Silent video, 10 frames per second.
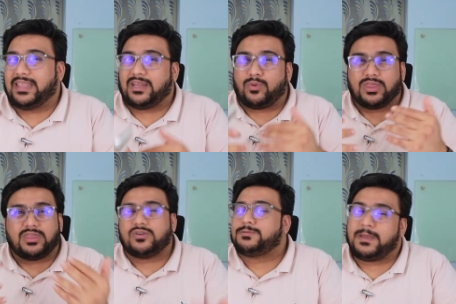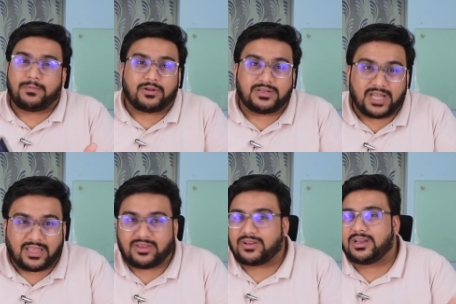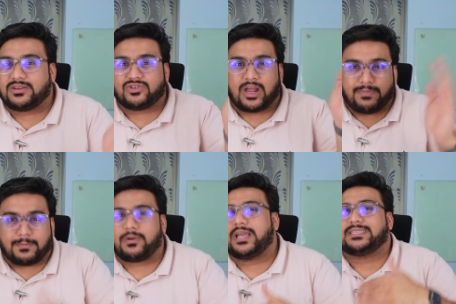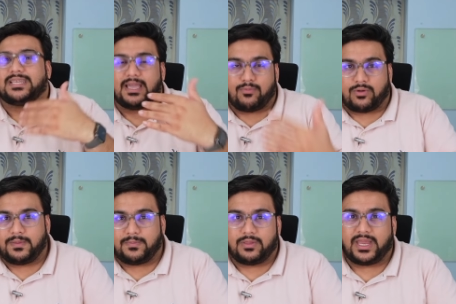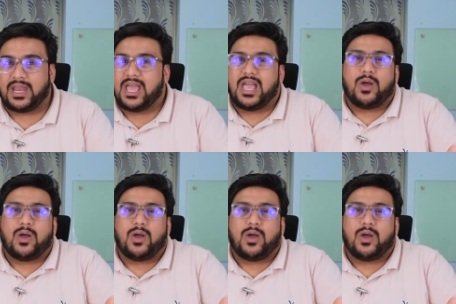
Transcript: And then when those people are done, they're gonna drop the price and get more people in,